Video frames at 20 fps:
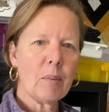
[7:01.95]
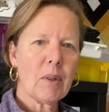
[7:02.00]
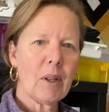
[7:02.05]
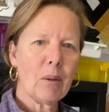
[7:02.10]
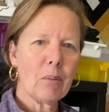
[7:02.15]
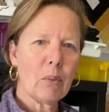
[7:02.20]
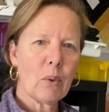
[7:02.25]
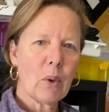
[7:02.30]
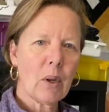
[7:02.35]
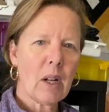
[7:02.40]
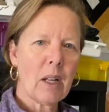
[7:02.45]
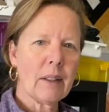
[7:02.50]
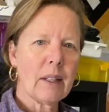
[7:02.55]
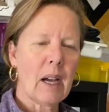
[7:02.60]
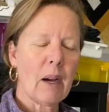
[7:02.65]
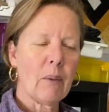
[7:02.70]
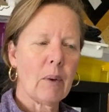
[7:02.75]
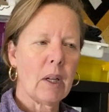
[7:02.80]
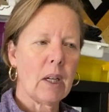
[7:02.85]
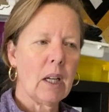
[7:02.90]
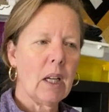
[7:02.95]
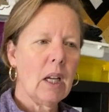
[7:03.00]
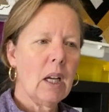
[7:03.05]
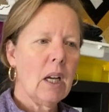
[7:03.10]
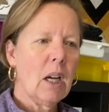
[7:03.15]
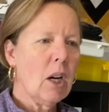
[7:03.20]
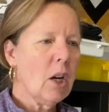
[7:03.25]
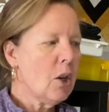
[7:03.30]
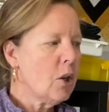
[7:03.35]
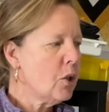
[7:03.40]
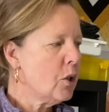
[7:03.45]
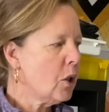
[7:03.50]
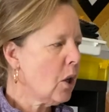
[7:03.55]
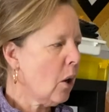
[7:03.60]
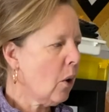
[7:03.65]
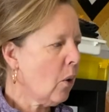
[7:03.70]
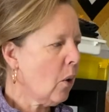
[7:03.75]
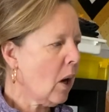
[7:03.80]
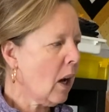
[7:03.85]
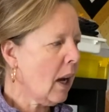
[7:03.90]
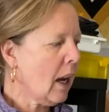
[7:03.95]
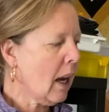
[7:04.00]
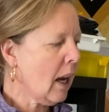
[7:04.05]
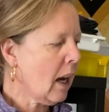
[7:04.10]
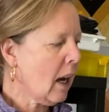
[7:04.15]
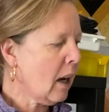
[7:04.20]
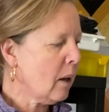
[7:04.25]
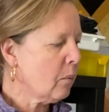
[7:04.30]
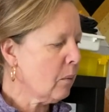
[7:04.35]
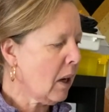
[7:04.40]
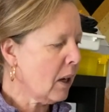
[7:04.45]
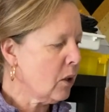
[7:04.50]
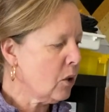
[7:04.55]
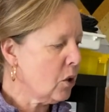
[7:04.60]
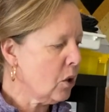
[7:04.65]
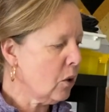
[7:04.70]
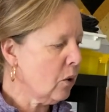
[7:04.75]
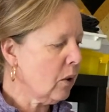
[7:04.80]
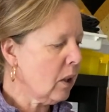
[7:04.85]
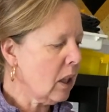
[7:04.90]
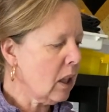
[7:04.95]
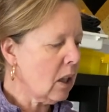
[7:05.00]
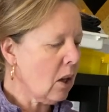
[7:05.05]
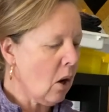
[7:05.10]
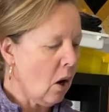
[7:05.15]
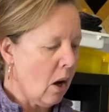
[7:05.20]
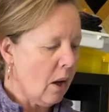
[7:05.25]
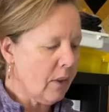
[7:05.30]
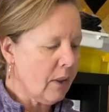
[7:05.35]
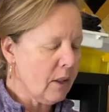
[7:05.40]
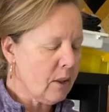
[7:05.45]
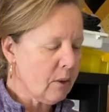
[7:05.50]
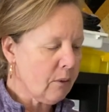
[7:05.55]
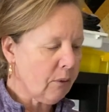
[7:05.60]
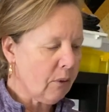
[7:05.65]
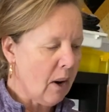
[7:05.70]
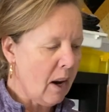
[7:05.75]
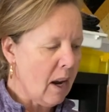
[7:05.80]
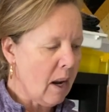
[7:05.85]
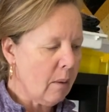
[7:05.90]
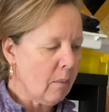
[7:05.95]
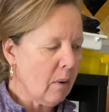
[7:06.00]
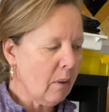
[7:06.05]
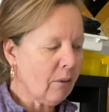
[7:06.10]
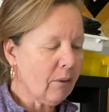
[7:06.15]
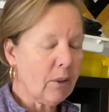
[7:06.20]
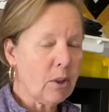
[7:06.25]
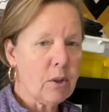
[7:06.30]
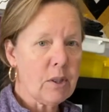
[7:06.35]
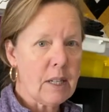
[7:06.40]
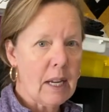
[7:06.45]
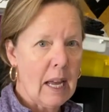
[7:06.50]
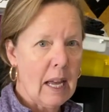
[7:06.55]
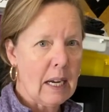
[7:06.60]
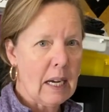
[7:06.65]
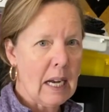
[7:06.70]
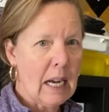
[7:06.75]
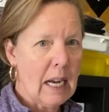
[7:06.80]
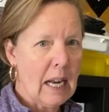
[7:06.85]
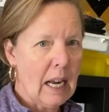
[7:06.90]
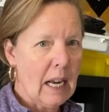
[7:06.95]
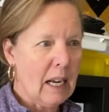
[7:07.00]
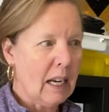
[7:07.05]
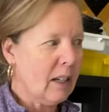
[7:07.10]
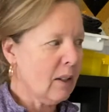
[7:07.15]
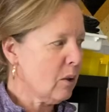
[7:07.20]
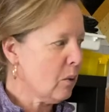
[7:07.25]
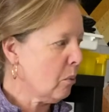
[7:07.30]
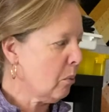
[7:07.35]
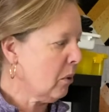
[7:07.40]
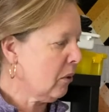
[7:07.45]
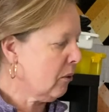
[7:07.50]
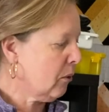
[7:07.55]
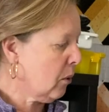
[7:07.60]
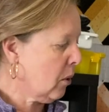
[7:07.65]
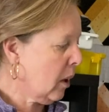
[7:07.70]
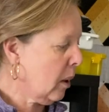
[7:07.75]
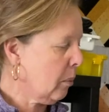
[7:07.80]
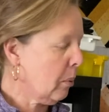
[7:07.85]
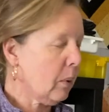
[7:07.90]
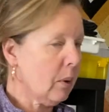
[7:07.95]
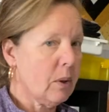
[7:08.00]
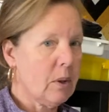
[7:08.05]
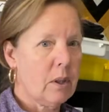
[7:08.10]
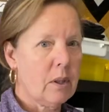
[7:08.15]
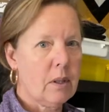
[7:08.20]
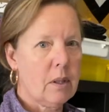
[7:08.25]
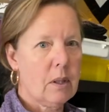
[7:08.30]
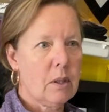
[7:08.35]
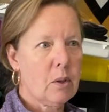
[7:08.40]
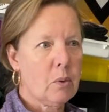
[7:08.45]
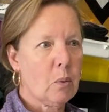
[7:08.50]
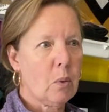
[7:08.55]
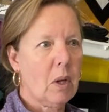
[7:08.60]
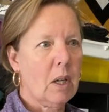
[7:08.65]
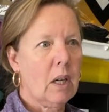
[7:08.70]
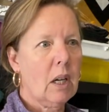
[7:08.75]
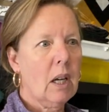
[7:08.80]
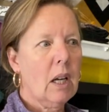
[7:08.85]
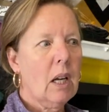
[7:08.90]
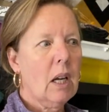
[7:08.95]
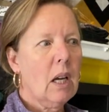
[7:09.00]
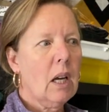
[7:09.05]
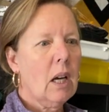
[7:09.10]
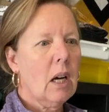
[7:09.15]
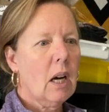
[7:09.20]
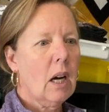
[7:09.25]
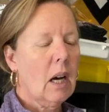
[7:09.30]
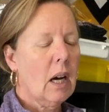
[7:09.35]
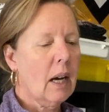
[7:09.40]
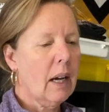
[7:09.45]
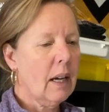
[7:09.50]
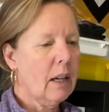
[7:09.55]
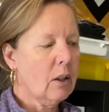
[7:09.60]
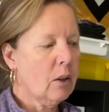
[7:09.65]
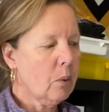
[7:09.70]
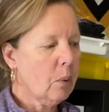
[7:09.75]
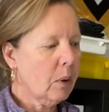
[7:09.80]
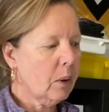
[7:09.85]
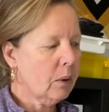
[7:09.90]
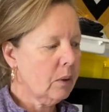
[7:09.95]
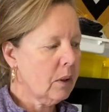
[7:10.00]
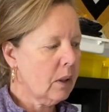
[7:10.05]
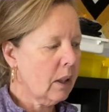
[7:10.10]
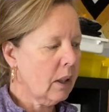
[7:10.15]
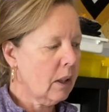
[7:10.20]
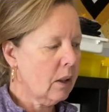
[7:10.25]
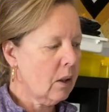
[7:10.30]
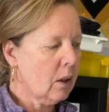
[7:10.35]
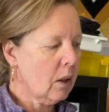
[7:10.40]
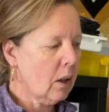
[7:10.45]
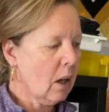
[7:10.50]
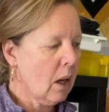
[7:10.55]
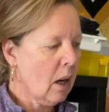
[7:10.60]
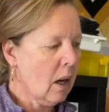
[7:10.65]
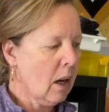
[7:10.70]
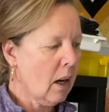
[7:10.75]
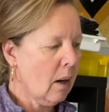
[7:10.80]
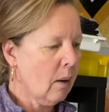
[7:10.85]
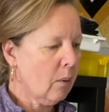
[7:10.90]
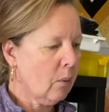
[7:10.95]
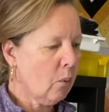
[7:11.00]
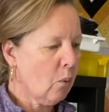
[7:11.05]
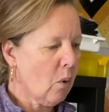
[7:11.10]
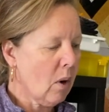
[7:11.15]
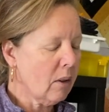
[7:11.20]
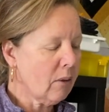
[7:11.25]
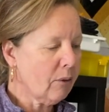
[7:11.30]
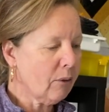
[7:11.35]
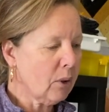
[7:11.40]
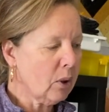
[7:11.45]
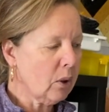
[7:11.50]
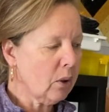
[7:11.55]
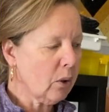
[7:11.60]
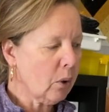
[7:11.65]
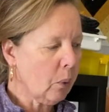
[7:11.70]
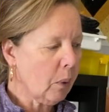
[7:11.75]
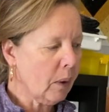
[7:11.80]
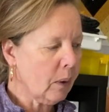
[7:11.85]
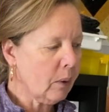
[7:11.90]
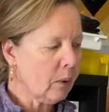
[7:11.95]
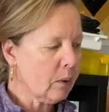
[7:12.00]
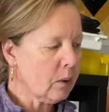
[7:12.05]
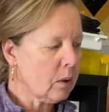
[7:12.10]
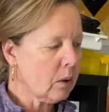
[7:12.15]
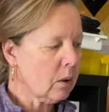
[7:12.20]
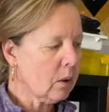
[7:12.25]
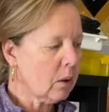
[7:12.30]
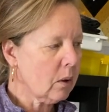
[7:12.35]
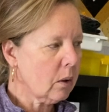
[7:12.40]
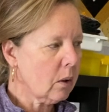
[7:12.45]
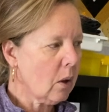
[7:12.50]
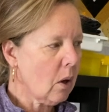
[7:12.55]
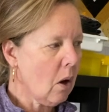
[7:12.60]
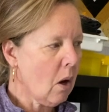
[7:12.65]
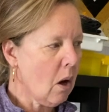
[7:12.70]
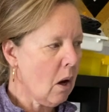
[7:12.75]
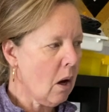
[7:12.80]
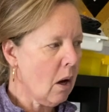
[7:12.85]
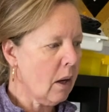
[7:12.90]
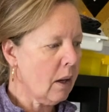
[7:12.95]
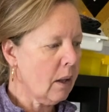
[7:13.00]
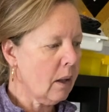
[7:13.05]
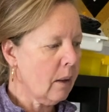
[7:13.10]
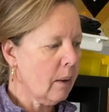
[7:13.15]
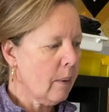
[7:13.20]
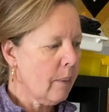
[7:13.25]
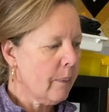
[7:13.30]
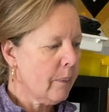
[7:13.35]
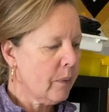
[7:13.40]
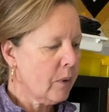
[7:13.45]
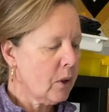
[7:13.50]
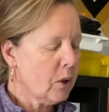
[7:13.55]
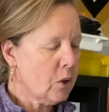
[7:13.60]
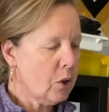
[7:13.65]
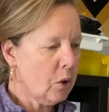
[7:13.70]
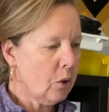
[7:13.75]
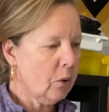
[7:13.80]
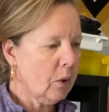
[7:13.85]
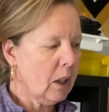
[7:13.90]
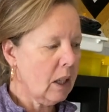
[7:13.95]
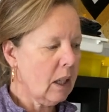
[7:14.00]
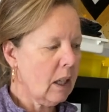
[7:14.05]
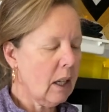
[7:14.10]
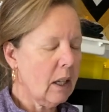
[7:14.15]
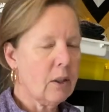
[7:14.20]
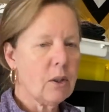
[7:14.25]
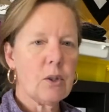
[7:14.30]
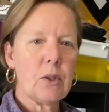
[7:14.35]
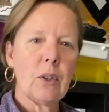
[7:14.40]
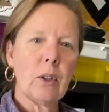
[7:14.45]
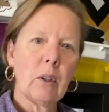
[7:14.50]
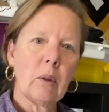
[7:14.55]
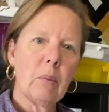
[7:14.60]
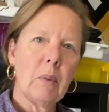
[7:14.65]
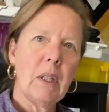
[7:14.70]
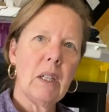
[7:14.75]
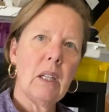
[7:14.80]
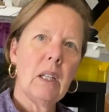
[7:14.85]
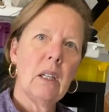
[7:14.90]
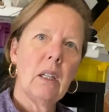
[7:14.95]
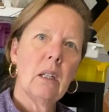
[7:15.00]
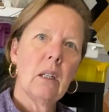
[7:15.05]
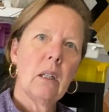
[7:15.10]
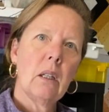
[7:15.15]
on board on that one. So I had my Juki on this frame for 10 days before I purchased this one. I had quilted one full quilt on the Juki. It took me